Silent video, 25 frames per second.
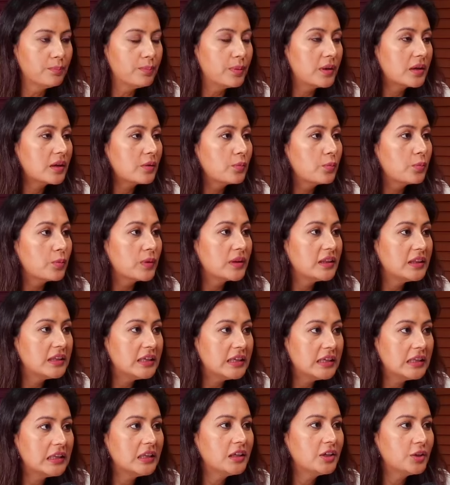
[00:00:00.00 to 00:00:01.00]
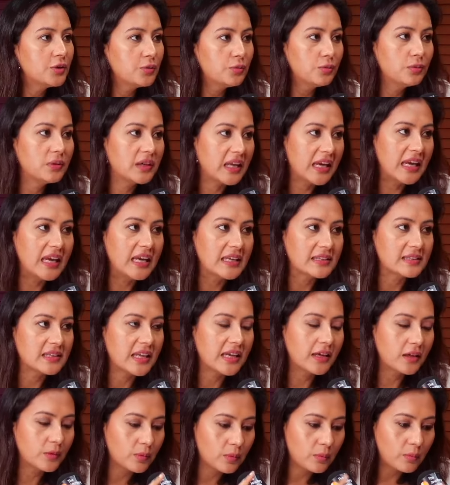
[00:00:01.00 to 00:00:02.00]
But within two days,
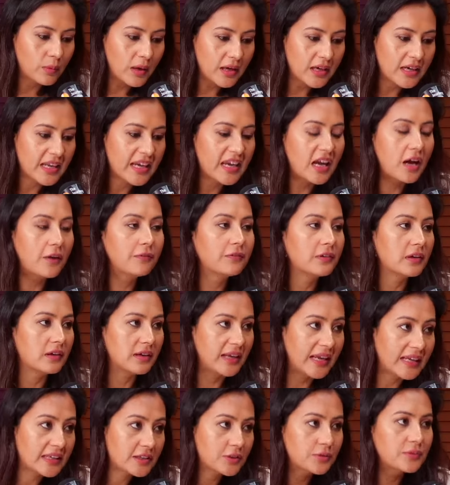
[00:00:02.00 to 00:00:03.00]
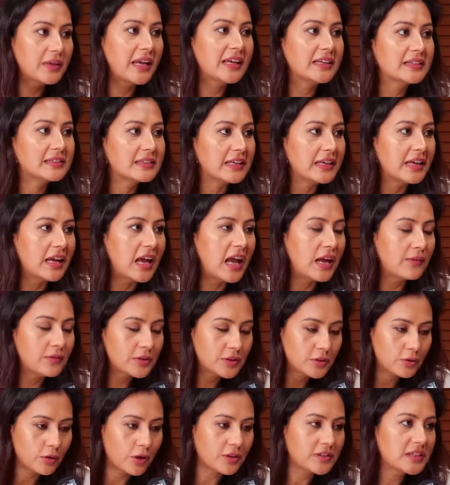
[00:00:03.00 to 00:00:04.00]
like one day after, next to next day, I
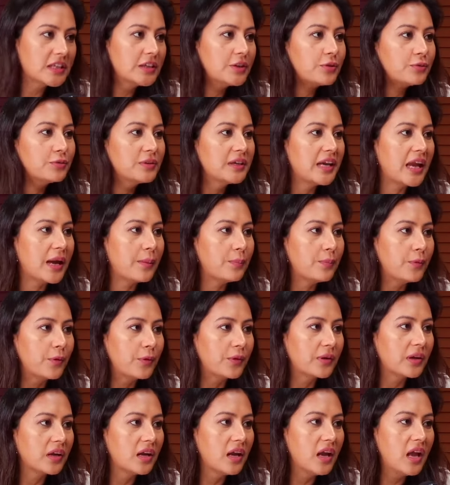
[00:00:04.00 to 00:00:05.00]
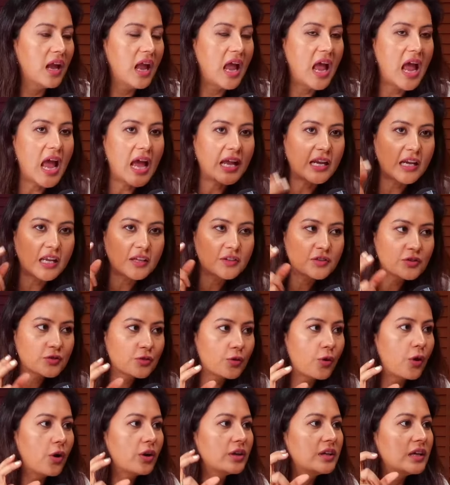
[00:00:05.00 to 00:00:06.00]
was crossing through the airport and I
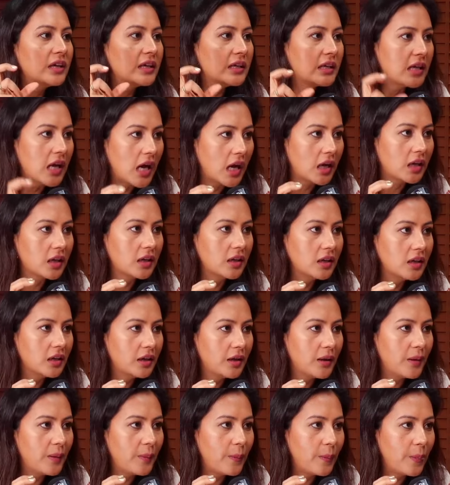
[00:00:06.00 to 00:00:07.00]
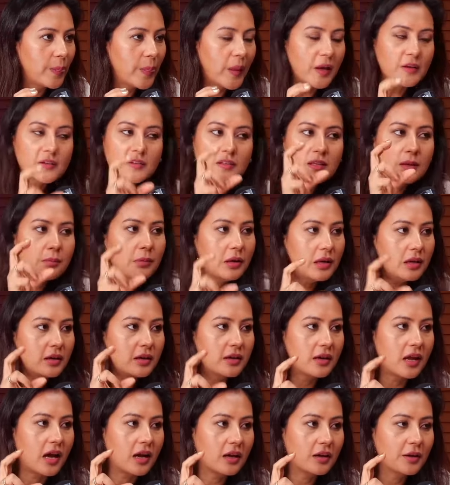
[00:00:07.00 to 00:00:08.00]
saw the duck, a
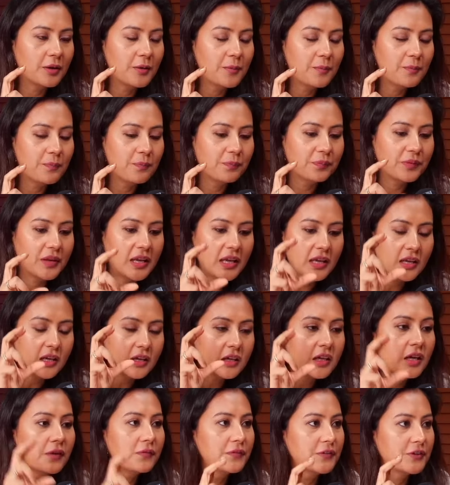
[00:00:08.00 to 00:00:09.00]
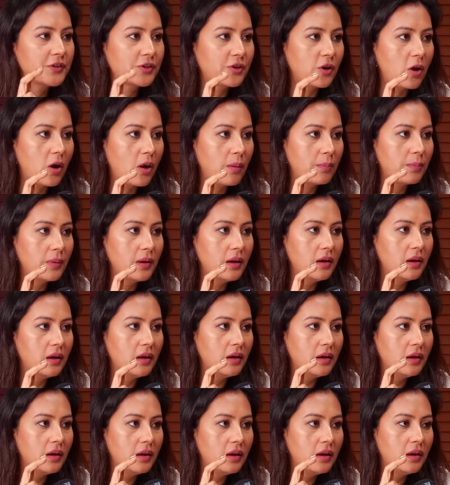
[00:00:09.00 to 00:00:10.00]
similar duck, in a gift shop
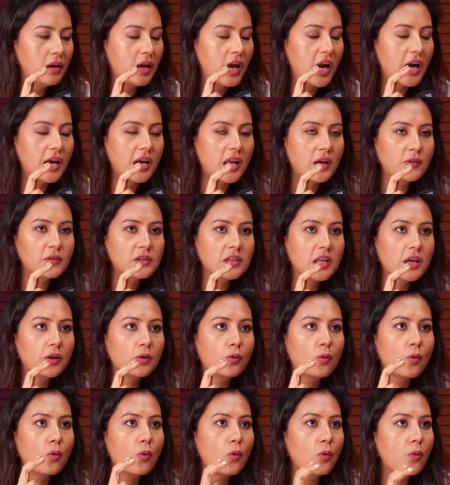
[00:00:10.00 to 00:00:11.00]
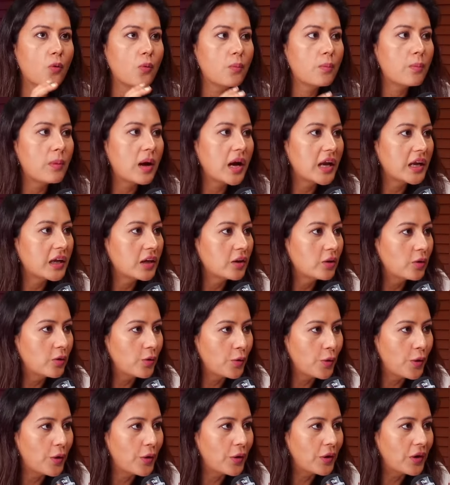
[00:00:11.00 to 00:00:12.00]
and I was like, oh my
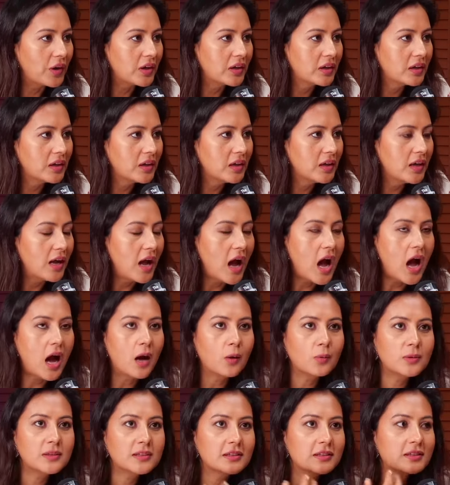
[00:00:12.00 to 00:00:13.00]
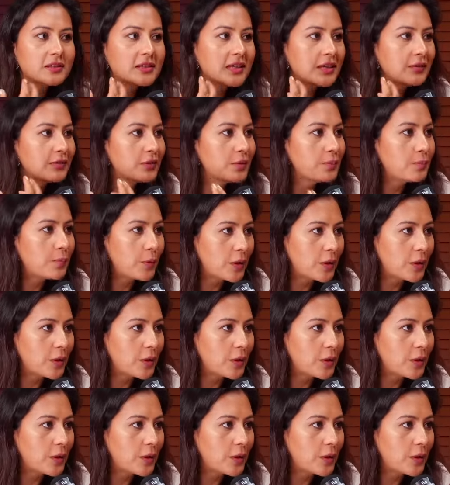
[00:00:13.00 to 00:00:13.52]
God, how is this even